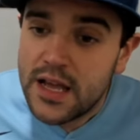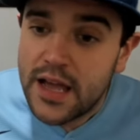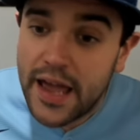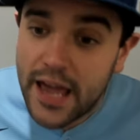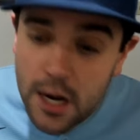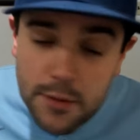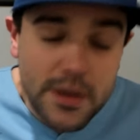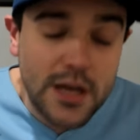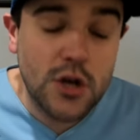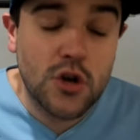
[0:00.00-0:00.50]

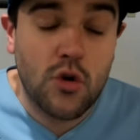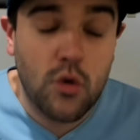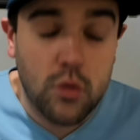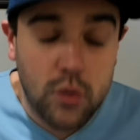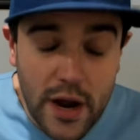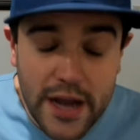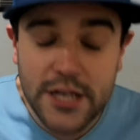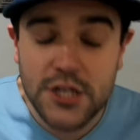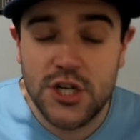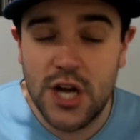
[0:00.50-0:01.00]
it'll be a
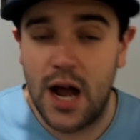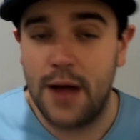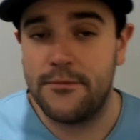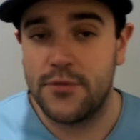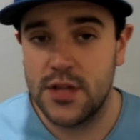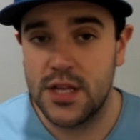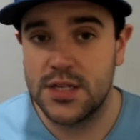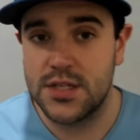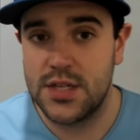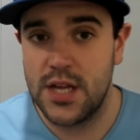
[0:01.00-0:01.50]
great job for
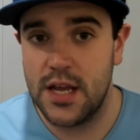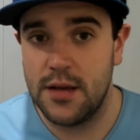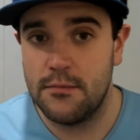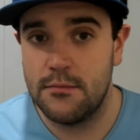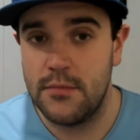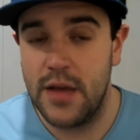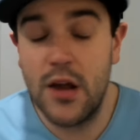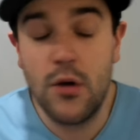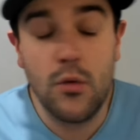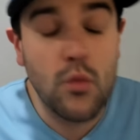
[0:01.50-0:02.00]
this team.
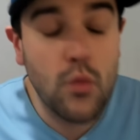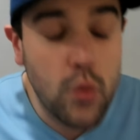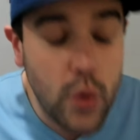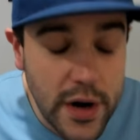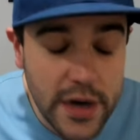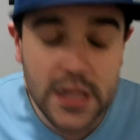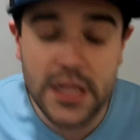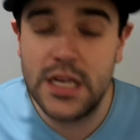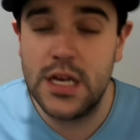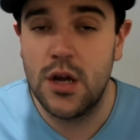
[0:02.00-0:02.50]
It
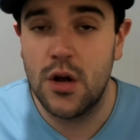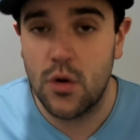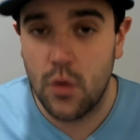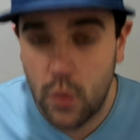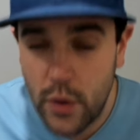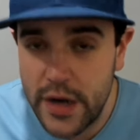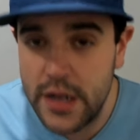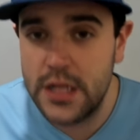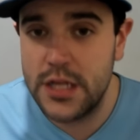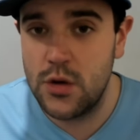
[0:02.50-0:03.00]
really,
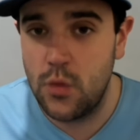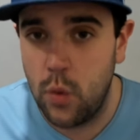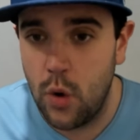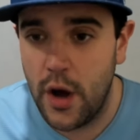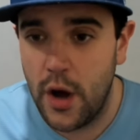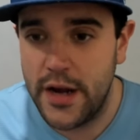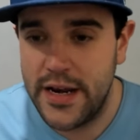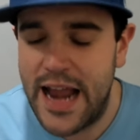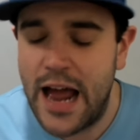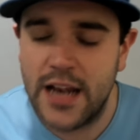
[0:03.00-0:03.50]
really
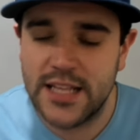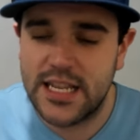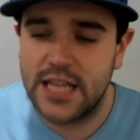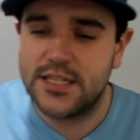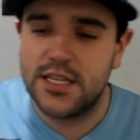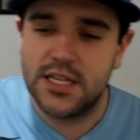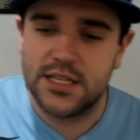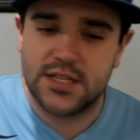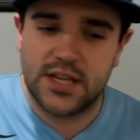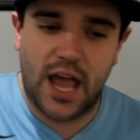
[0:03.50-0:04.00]
would. Now let's get
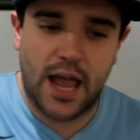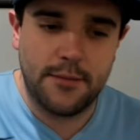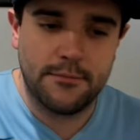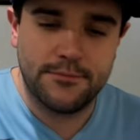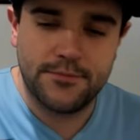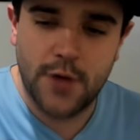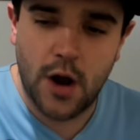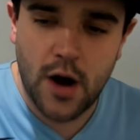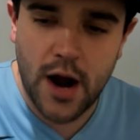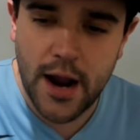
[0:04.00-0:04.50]
to this game.
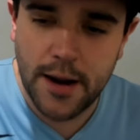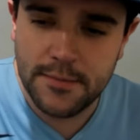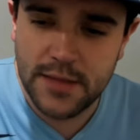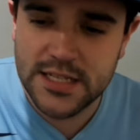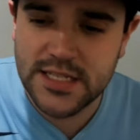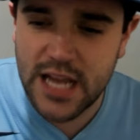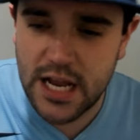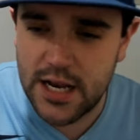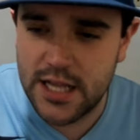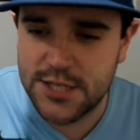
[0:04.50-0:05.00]
All right,
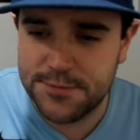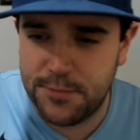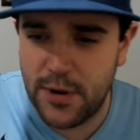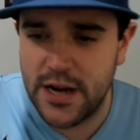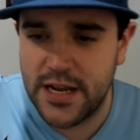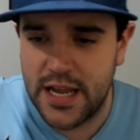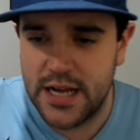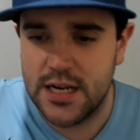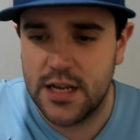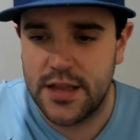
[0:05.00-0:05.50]
let's get let's
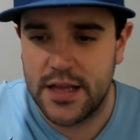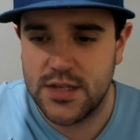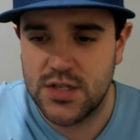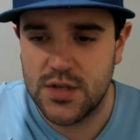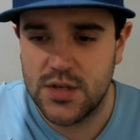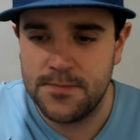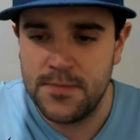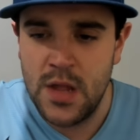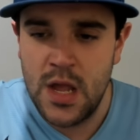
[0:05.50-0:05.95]
break into this.